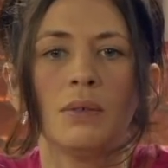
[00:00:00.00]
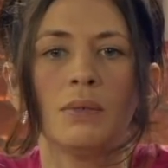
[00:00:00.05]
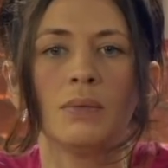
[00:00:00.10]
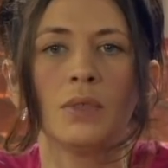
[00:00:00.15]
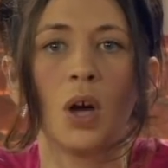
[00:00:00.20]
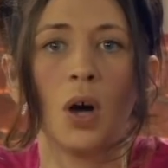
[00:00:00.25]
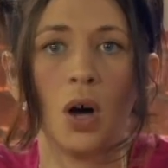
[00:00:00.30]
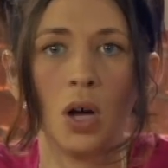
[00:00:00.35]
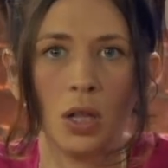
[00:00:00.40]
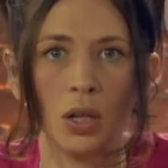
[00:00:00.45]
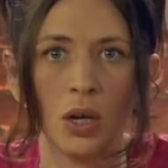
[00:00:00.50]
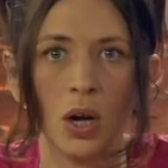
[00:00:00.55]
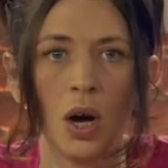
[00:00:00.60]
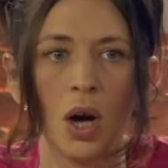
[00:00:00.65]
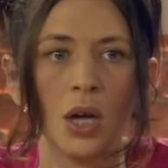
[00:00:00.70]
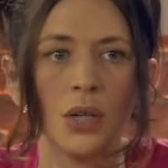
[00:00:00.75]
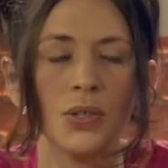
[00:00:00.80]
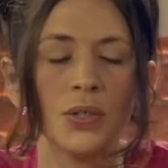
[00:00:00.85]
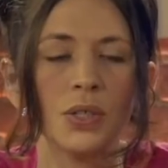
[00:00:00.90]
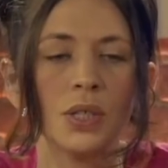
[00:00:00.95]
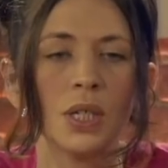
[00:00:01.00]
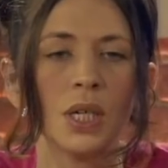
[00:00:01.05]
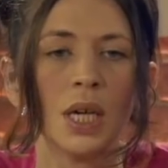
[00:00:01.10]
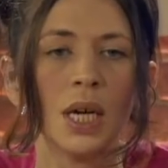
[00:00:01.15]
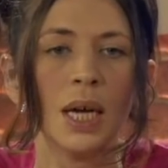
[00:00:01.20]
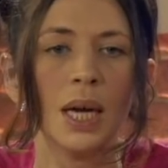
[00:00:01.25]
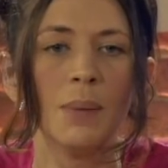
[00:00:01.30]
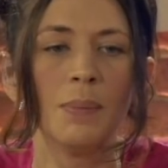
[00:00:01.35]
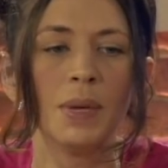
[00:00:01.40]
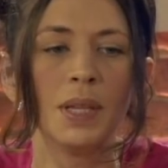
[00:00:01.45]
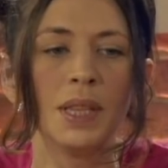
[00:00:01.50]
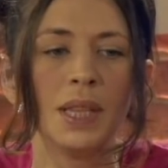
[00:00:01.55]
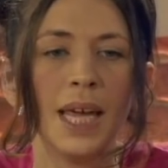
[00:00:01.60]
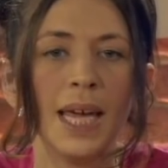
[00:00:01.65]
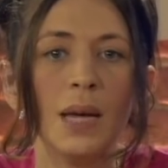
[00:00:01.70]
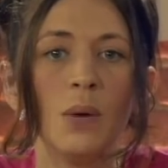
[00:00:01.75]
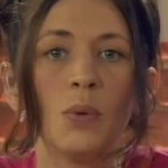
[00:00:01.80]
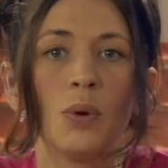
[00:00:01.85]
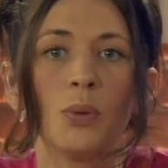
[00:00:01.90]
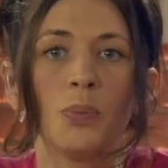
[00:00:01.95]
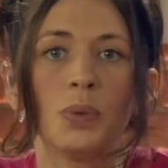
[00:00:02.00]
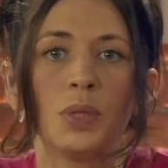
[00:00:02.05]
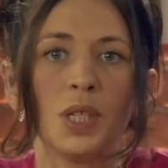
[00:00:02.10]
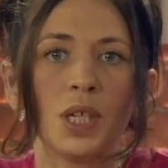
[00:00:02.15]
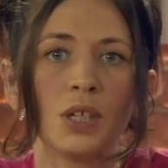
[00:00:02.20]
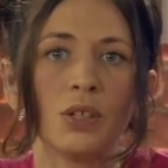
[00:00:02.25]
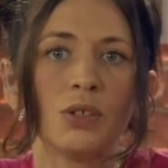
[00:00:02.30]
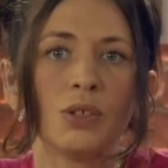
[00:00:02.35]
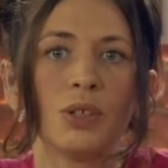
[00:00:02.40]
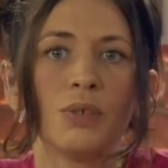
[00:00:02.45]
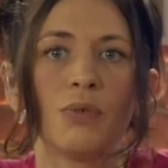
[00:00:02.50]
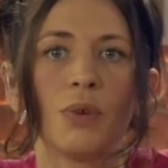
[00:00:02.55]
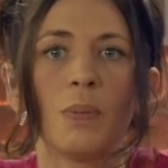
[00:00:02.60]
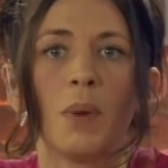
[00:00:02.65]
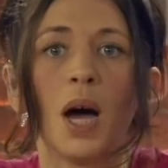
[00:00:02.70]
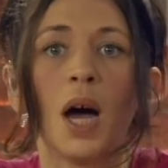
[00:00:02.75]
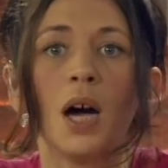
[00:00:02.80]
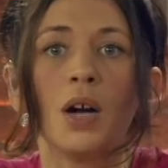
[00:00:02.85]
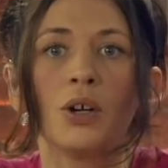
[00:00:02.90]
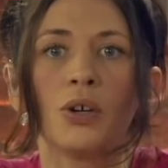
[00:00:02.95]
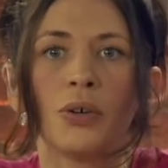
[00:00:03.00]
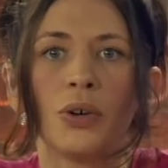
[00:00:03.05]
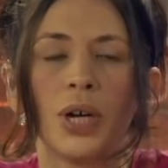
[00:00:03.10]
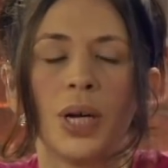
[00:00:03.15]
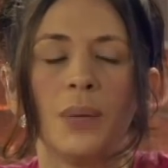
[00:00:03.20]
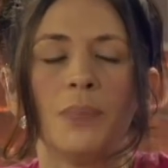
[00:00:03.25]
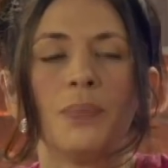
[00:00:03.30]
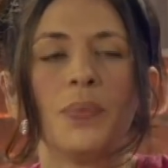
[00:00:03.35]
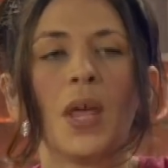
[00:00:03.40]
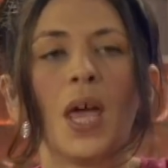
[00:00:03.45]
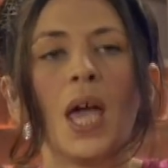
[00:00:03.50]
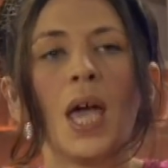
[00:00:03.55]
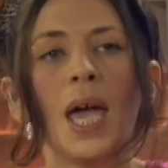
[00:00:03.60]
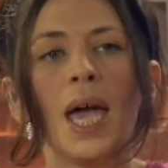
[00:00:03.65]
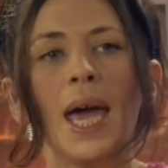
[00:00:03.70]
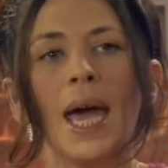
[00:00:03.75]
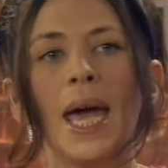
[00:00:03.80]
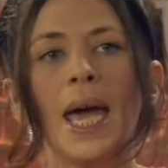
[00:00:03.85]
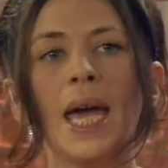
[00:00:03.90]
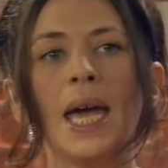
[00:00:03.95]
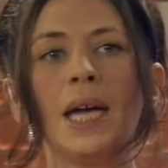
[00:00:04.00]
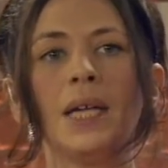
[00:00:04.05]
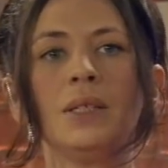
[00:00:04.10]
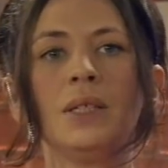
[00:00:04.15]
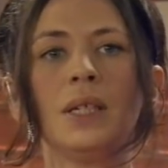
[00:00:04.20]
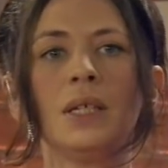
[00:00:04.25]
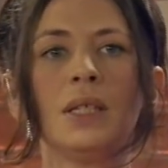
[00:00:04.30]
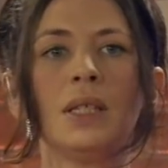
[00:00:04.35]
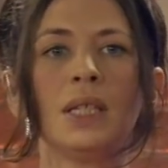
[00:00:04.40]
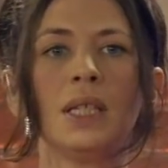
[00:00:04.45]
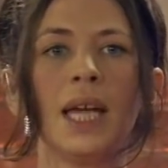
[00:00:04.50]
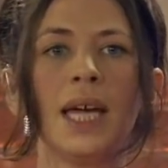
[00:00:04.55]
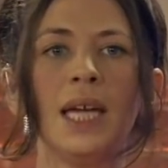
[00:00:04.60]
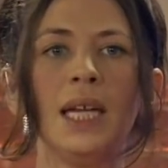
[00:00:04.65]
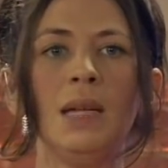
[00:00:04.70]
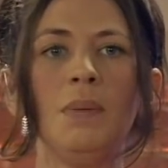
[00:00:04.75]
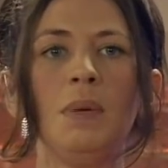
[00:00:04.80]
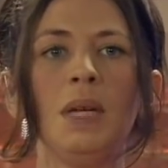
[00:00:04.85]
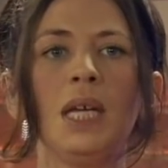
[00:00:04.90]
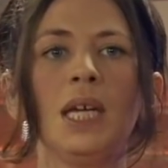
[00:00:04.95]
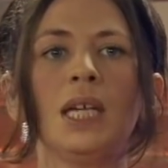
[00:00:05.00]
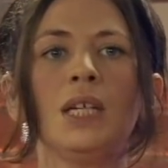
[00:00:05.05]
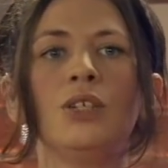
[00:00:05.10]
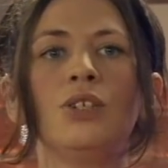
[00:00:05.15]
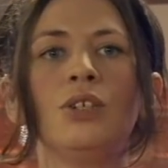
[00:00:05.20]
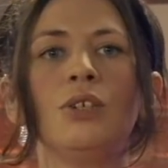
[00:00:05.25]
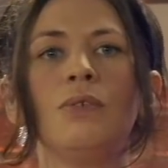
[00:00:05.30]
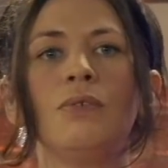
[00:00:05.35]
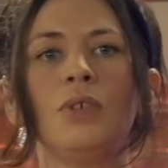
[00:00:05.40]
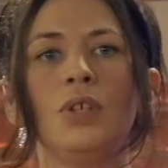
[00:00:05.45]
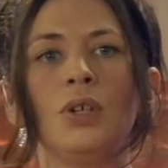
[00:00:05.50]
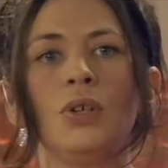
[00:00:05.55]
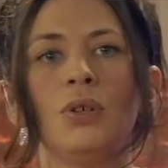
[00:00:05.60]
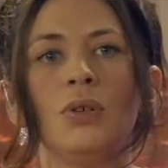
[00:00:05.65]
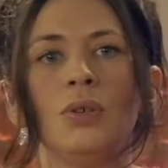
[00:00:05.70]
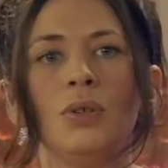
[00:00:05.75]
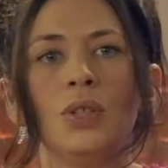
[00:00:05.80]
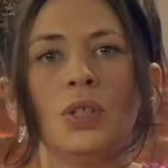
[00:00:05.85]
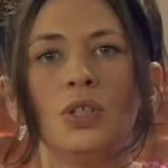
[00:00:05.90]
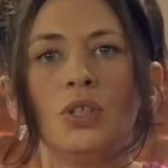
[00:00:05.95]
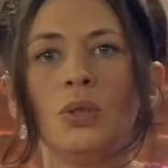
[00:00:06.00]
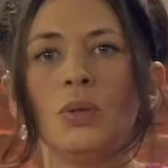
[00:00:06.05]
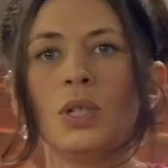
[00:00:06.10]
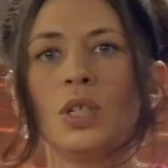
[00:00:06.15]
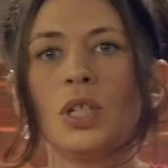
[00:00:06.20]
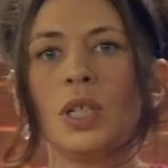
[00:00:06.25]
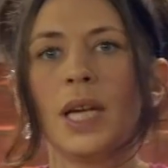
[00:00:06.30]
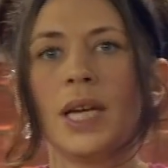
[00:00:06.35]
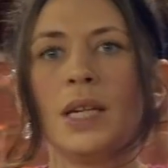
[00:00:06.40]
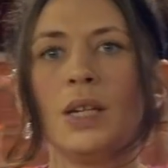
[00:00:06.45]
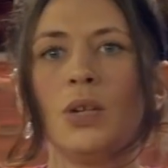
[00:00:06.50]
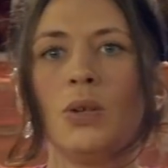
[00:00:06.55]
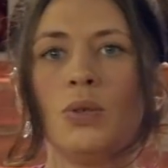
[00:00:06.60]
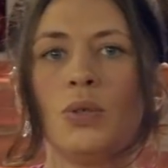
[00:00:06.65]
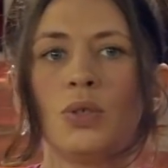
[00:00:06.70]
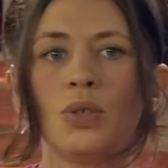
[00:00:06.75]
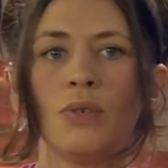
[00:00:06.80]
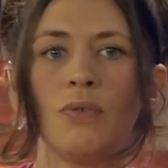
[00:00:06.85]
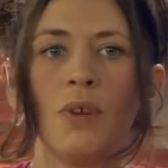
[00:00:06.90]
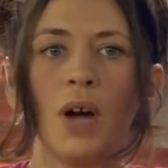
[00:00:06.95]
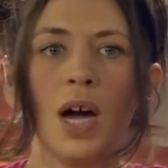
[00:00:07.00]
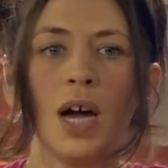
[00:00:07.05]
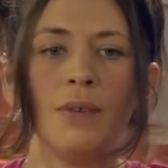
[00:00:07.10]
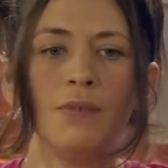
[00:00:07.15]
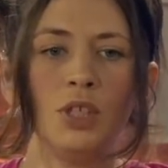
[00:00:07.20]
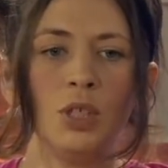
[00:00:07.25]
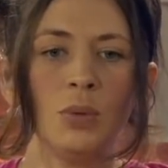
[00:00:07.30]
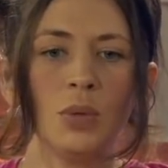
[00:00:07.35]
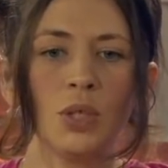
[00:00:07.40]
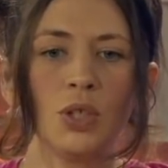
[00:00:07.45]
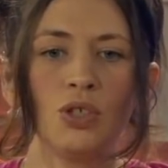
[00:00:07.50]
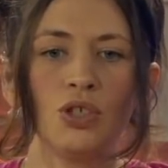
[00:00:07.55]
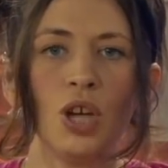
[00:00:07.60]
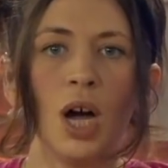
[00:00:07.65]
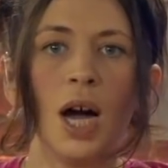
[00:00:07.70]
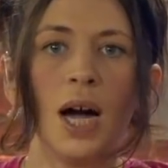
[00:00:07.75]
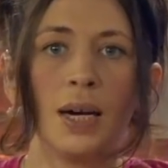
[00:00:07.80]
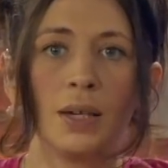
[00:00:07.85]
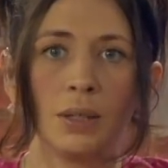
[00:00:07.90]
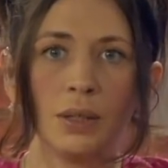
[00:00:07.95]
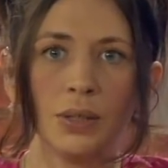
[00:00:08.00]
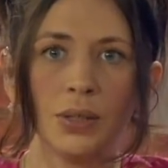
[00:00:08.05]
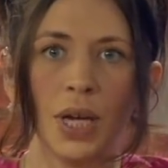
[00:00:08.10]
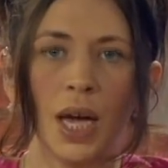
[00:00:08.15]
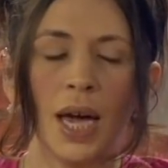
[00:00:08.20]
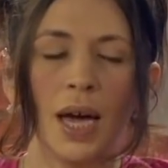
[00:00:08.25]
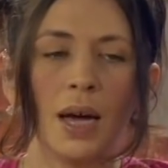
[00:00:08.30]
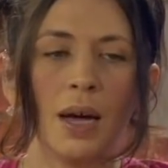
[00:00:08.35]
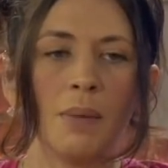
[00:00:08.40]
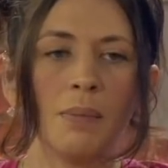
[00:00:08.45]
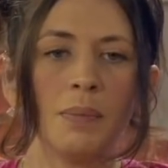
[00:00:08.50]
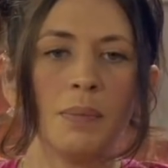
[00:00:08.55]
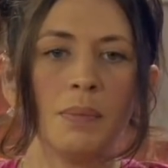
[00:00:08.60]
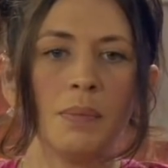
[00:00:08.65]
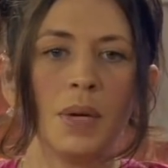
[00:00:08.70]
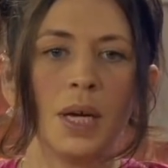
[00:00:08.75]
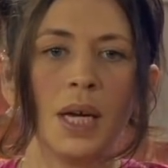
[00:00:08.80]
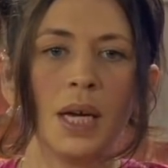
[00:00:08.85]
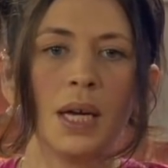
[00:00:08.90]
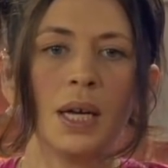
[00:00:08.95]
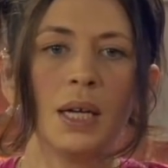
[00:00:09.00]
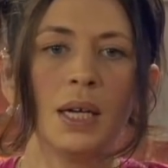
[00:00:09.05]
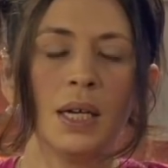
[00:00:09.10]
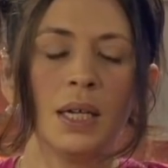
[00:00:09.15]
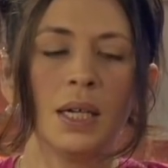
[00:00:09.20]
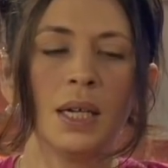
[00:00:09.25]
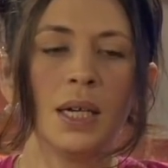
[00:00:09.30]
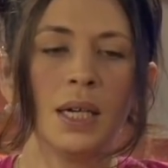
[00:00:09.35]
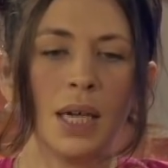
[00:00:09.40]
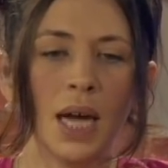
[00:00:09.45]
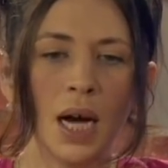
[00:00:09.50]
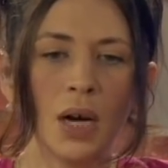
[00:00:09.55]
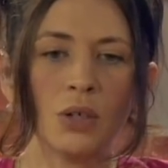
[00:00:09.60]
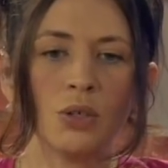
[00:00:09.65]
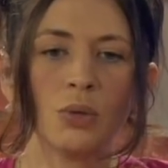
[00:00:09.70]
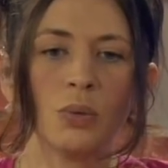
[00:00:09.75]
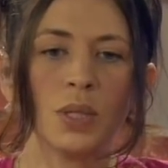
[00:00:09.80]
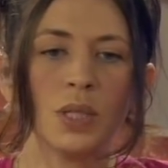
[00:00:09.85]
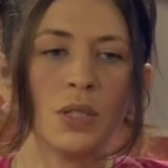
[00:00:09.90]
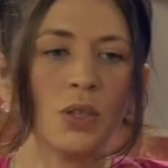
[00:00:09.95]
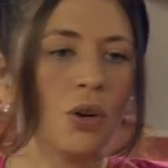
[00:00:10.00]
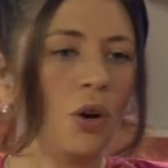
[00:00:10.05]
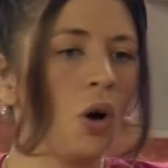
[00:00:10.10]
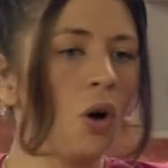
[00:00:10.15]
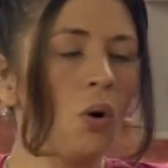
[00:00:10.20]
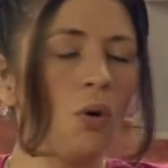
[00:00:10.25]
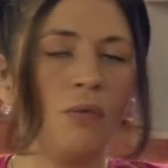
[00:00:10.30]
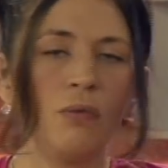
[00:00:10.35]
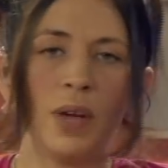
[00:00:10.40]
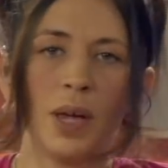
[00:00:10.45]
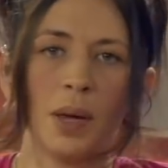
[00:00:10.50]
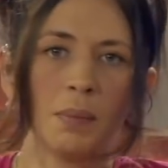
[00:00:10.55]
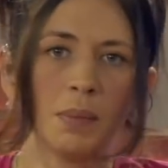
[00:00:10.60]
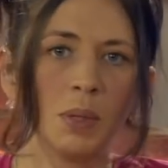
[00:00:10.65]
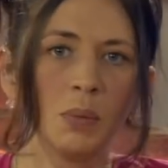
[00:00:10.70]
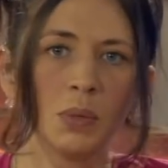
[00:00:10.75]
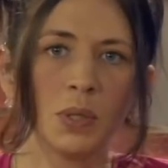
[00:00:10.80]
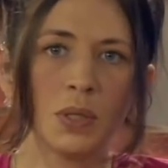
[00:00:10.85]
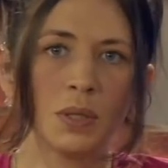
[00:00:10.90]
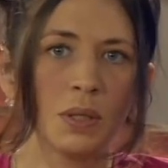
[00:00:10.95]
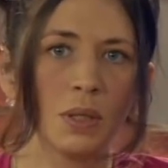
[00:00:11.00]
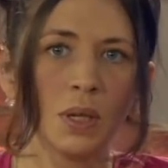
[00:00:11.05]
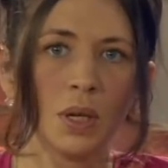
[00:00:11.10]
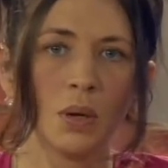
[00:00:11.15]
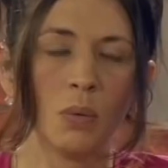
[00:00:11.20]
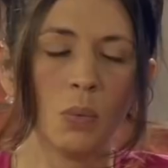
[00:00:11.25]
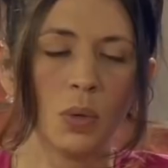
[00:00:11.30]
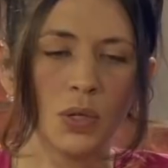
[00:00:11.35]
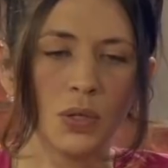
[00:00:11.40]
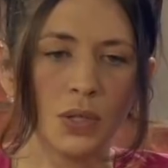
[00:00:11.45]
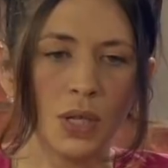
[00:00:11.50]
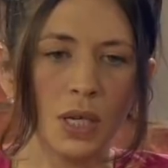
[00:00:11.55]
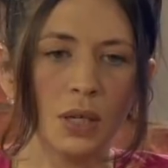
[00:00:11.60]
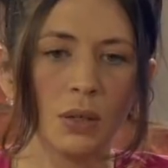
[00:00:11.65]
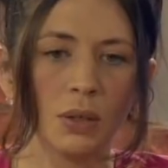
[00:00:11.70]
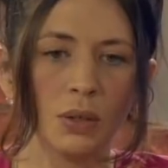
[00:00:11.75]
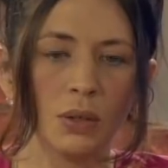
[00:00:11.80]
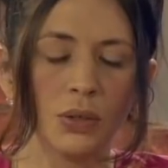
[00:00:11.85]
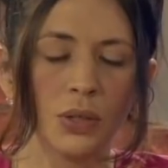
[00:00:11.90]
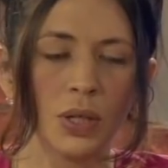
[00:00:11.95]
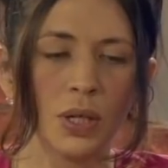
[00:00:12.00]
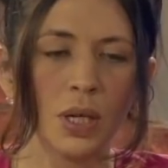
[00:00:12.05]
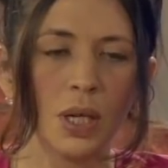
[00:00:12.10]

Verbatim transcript: the Holocaust, but they were particularly from Hungary. And the lady being interviewed, the Jewish lady who survived, she was a child in Auschwitz. Her whole family was killed,